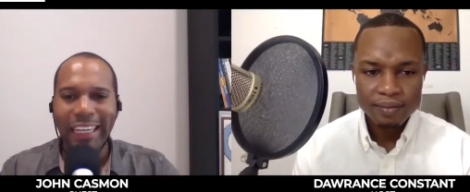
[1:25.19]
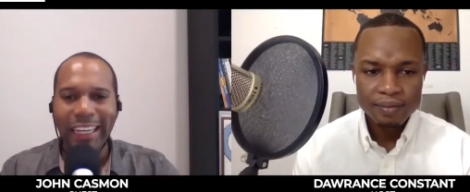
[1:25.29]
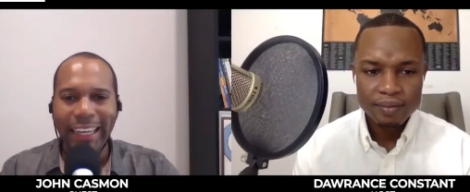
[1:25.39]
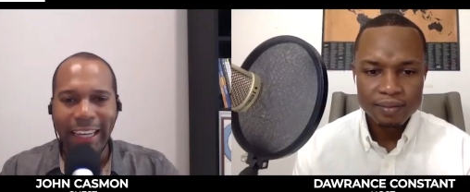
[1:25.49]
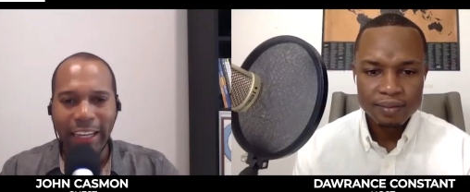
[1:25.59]

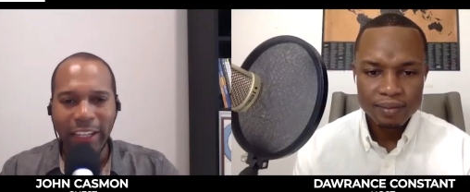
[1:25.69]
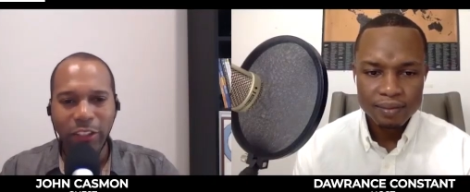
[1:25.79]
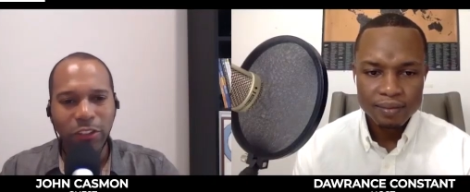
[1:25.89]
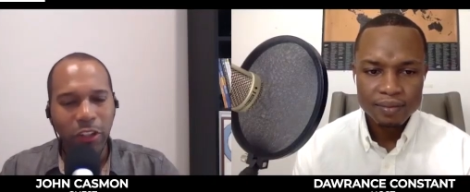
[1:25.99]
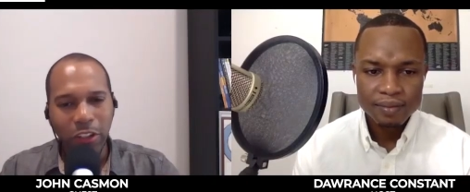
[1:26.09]
Speaker 1: And you
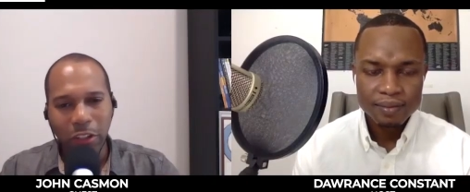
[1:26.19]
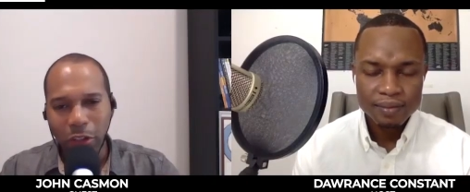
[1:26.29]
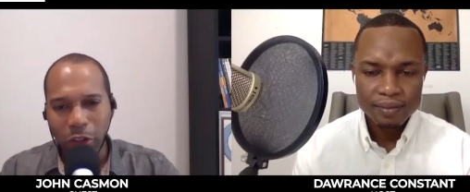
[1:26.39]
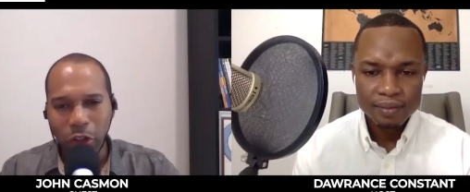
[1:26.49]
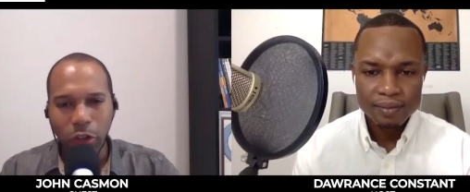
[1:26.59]
started to
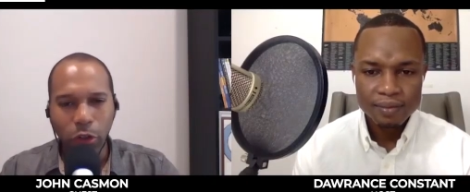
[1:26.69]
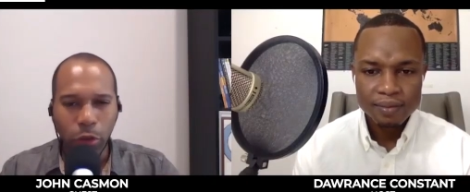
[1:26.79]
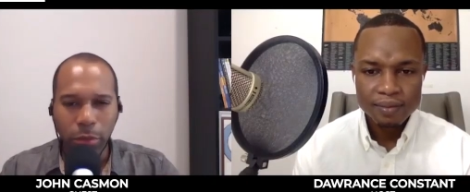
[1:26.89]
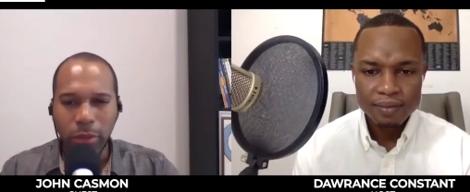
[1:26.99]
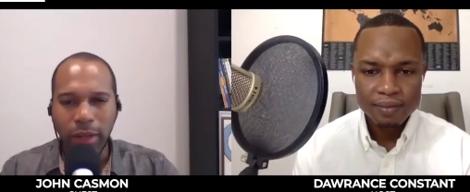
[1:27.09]
learn a
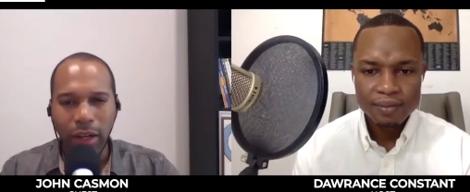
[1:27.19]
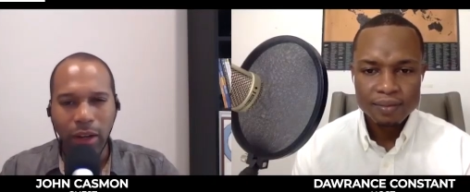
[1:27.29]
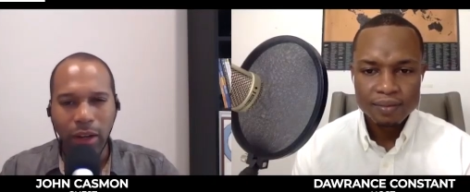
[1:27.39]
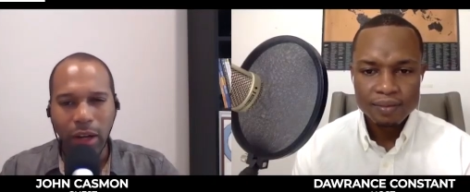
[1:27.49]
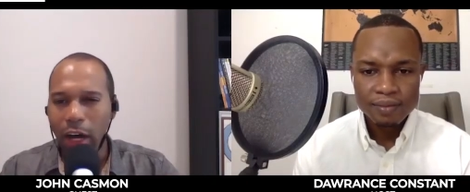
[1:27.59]
little bit about
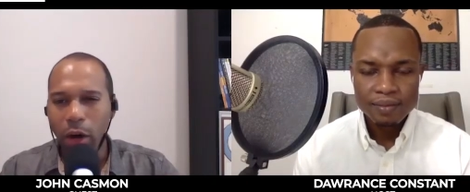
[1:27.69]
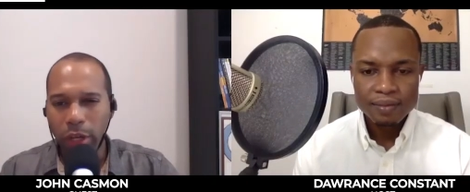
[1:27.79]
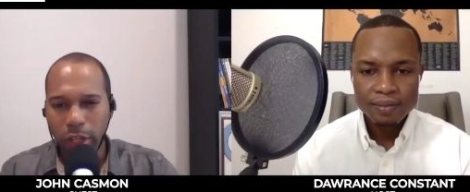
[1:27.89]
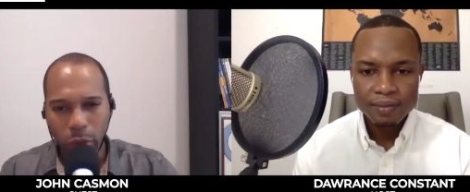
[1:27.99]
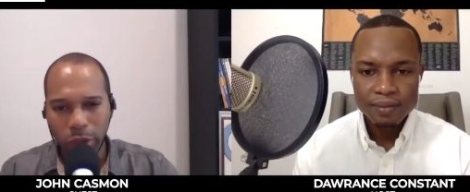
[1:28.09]
how money
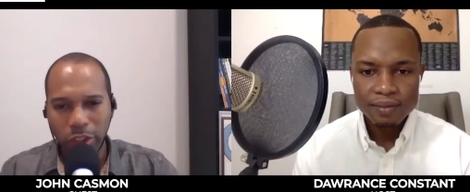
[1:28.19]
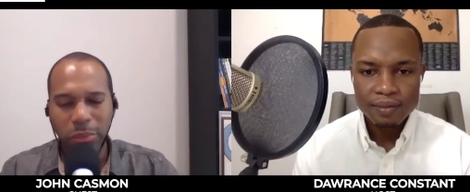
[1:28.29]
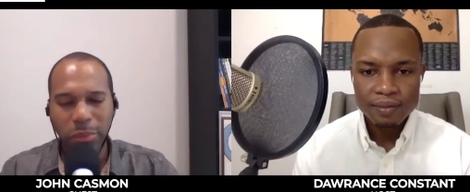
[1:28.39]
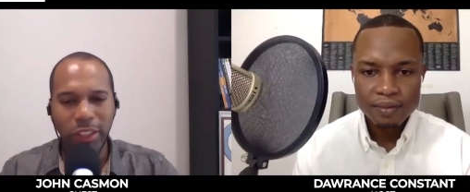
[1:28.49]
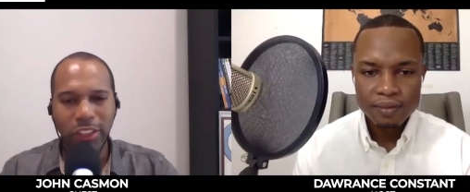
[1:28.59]
works,
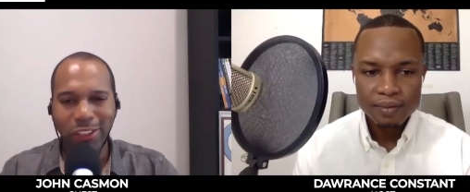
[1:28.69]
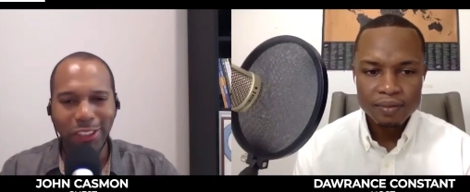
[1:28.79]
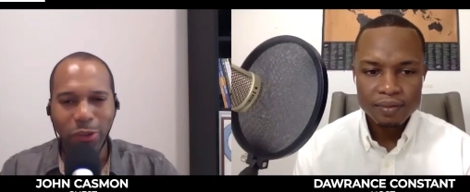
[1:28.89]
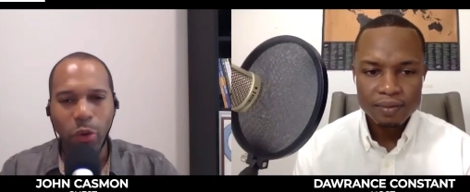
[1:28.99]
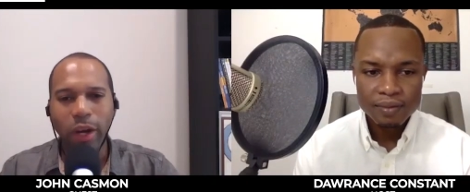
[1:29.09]
but you
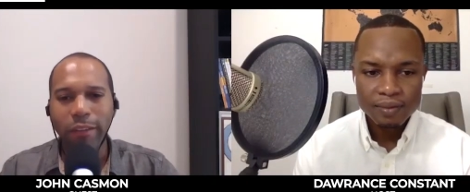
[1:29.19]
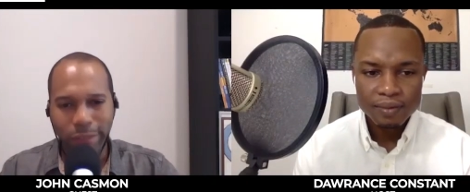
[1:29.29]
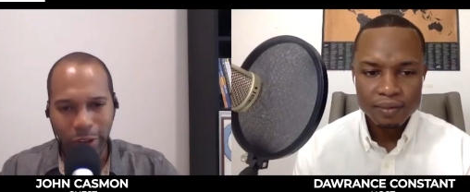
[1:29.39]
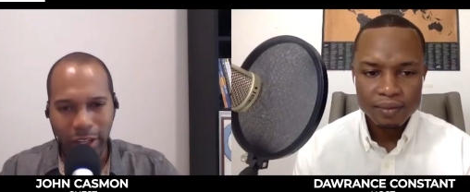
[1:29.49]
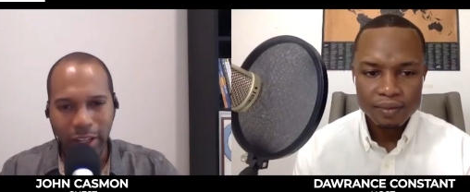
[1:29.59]
couldn't quite
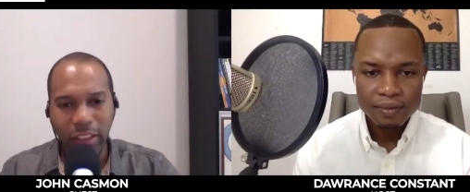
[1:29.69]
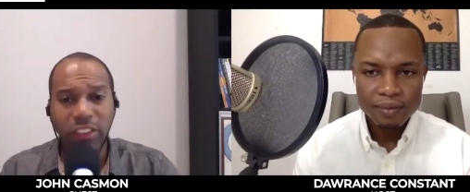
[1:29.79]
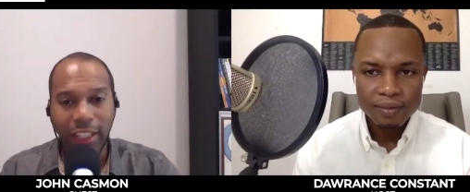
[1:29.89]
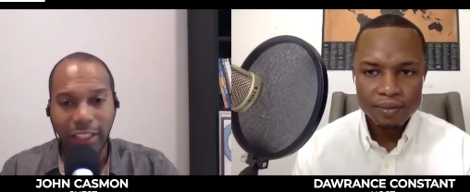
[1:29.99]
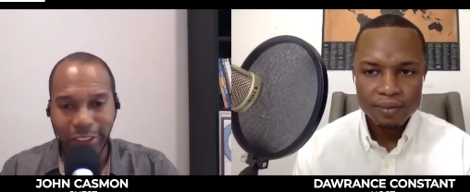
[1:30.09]
figure it out. At least
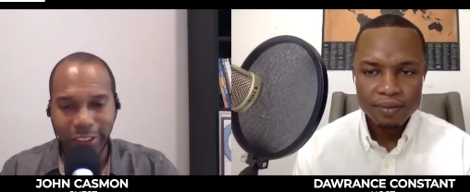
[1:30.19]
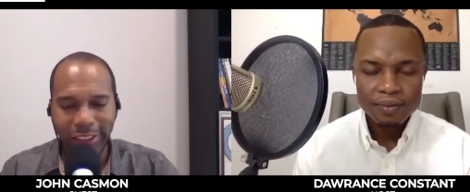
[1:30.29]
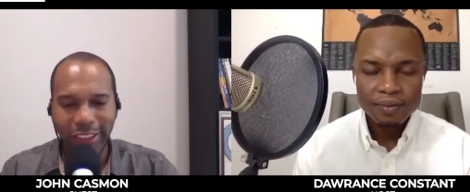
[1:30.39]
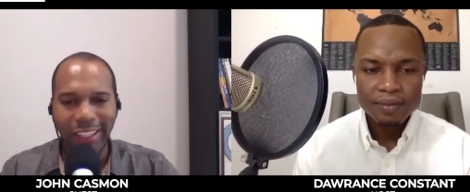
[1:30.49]
I couldn't.